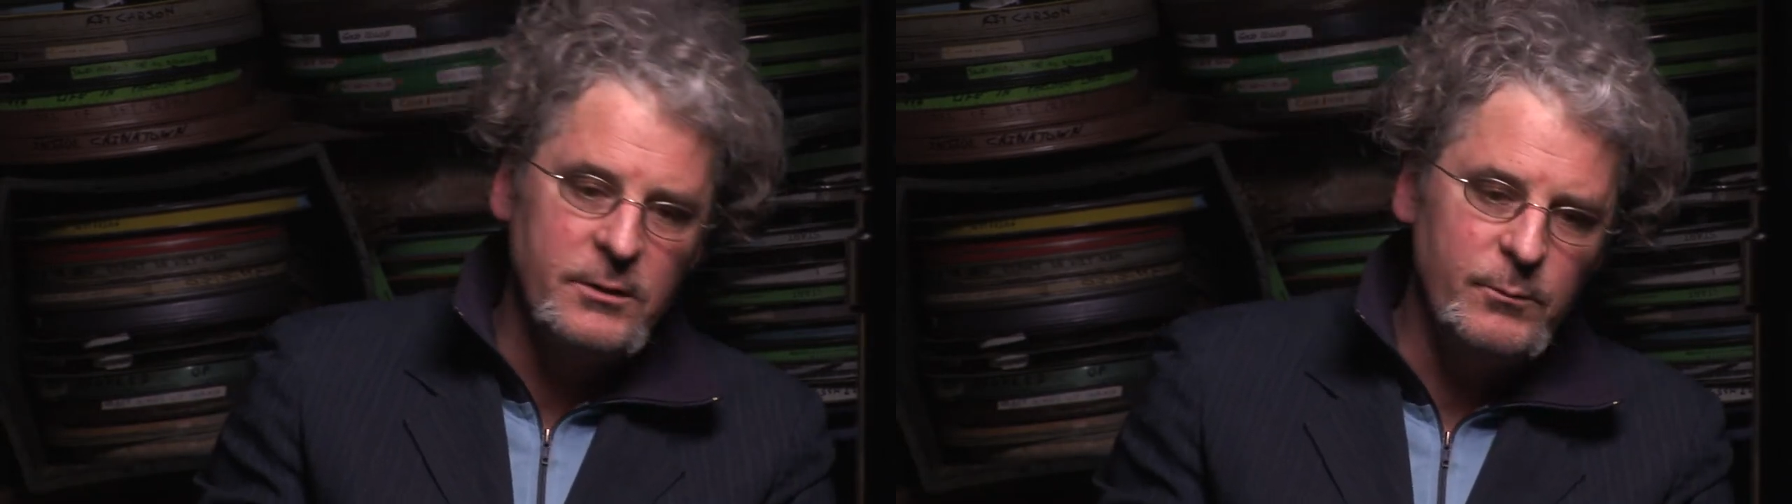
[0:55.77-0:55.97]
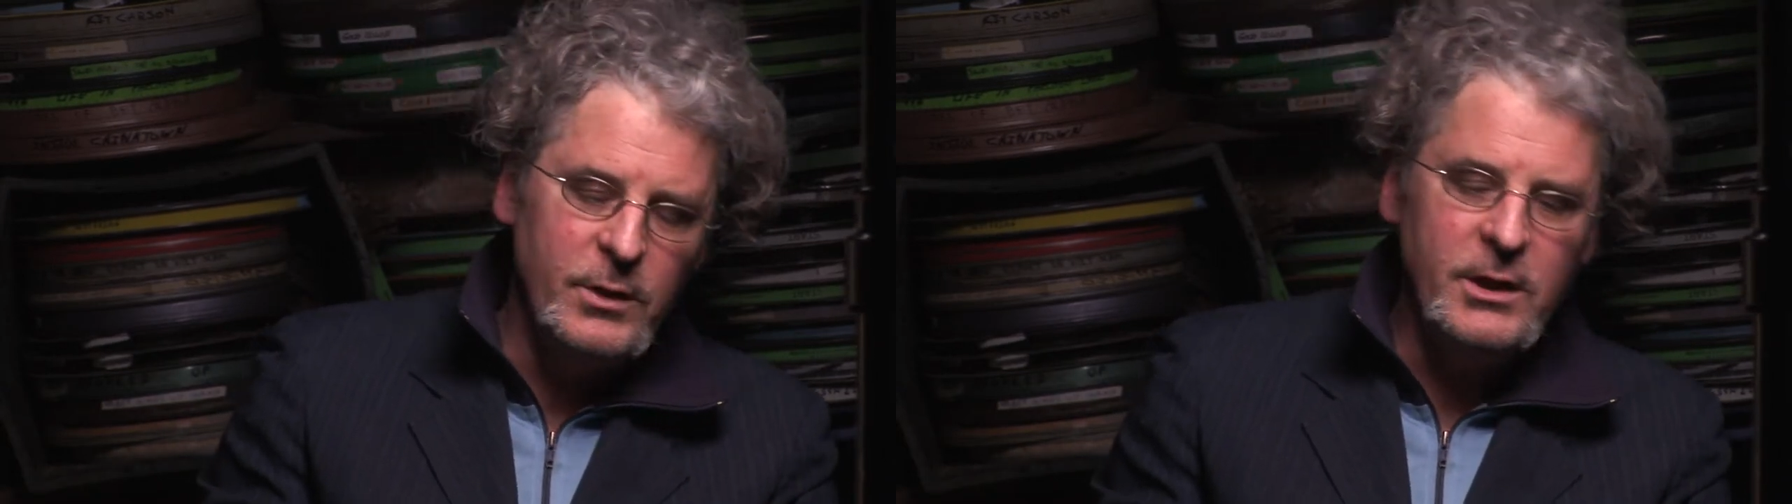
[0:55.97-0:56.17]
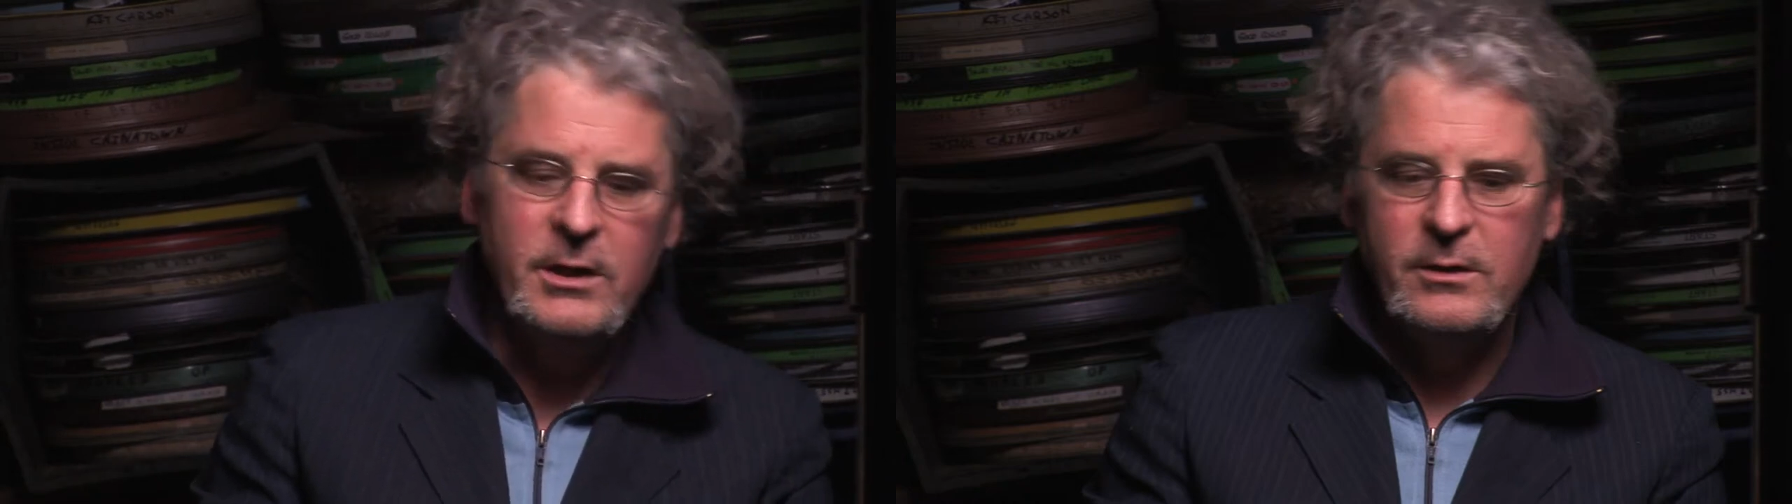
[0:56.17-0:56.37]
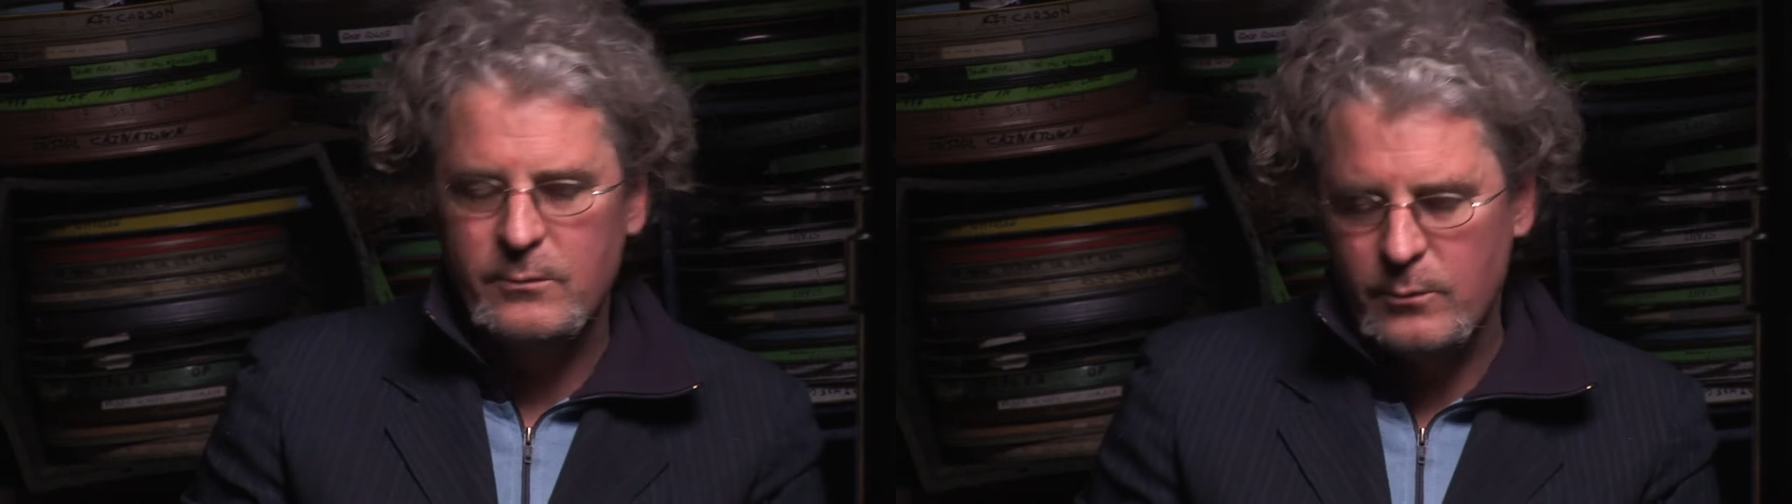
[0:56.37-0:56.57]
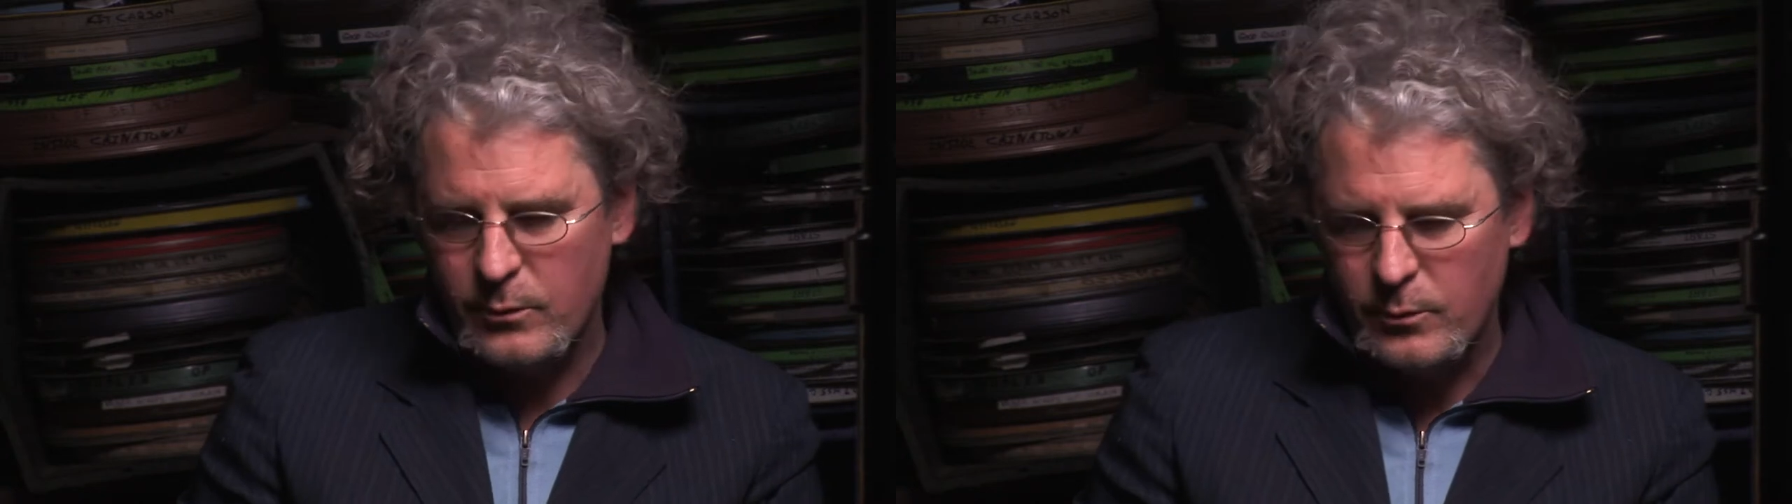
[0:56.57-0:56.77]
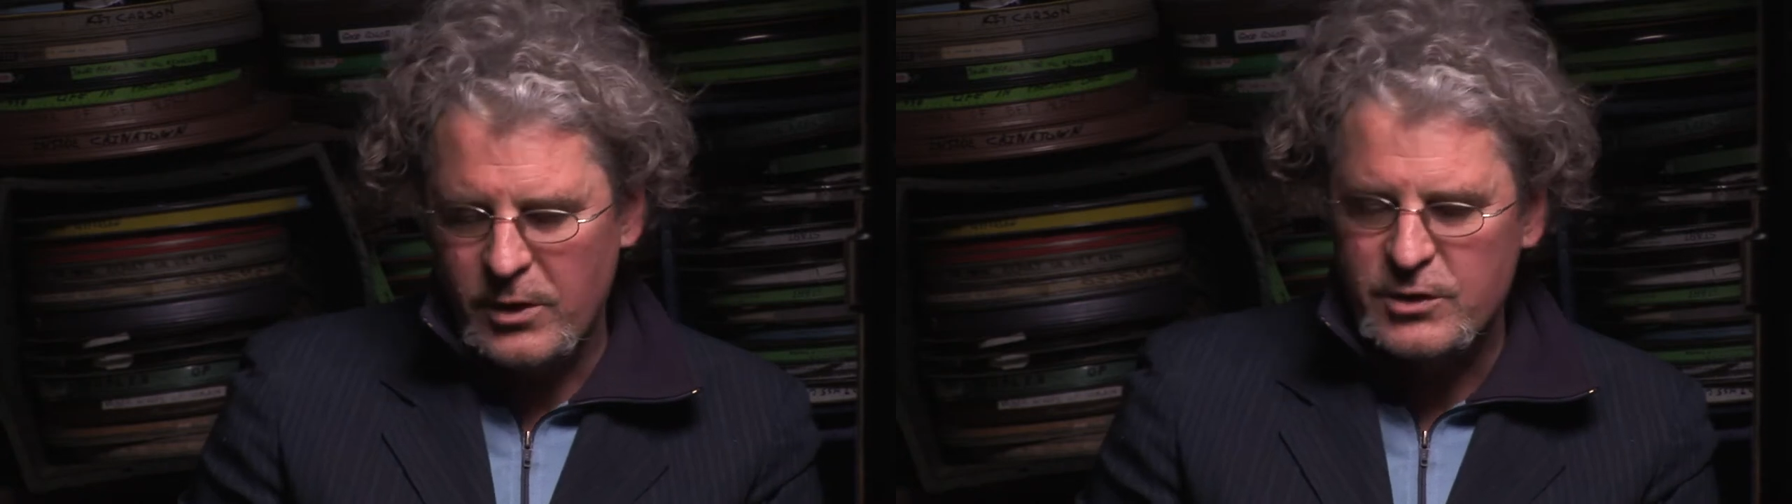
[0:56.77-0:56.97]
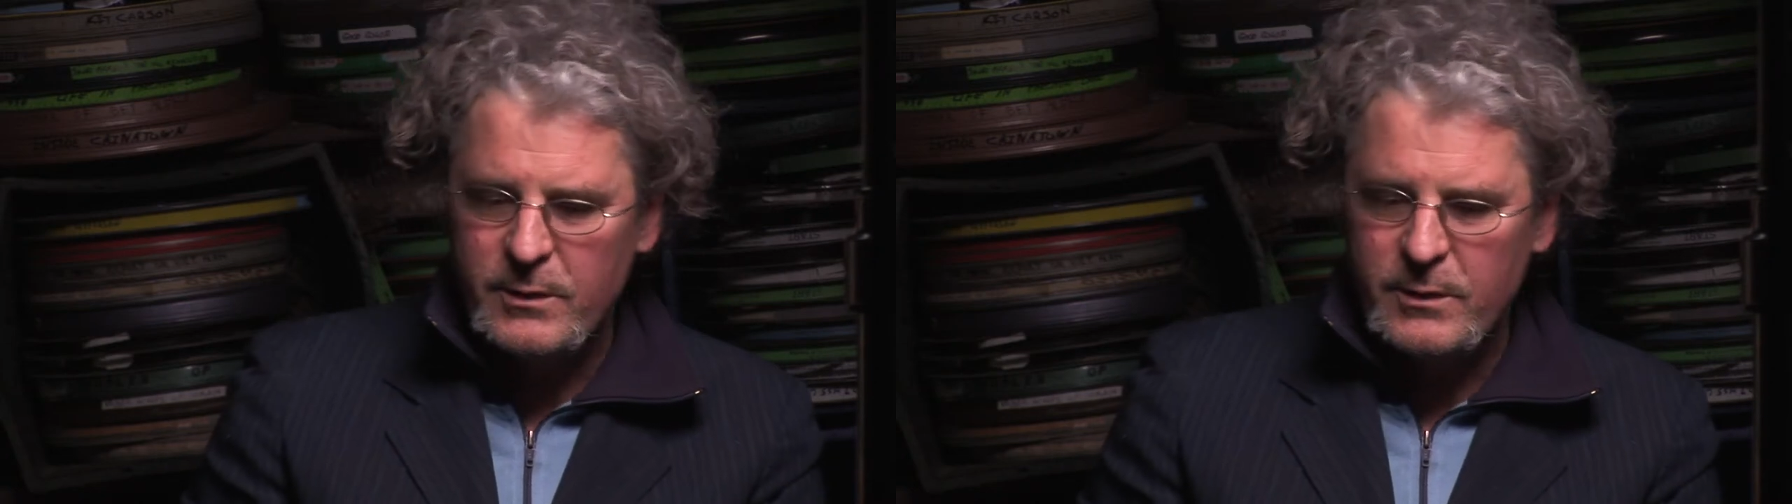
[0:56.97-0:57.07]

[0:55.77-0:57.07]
me brush